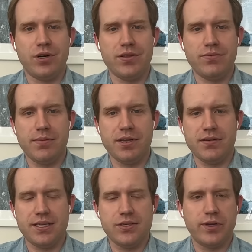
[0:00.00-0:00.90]
One of the
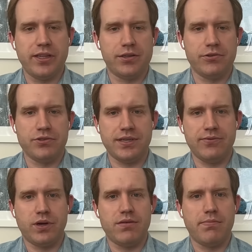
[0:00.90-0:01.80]
women, Liz Wheeler, who received
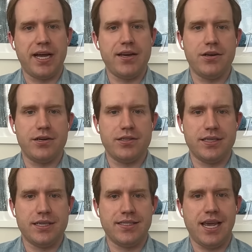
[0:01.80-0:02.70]
one of the binders,
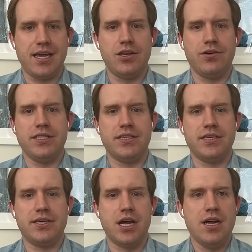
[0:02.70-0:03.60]
is saying, you know, this
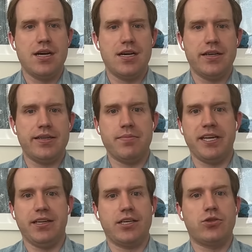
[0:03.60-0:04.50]
is going to be
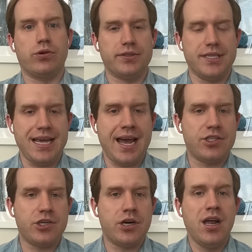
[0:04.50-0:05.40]
an electoral
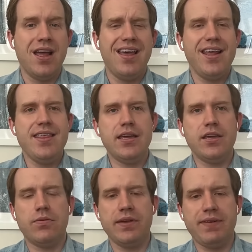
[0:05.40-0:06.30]
disaster. And I think,
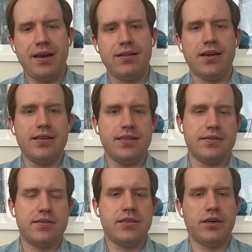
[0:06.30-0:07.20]
you know, we've had a lot of these, you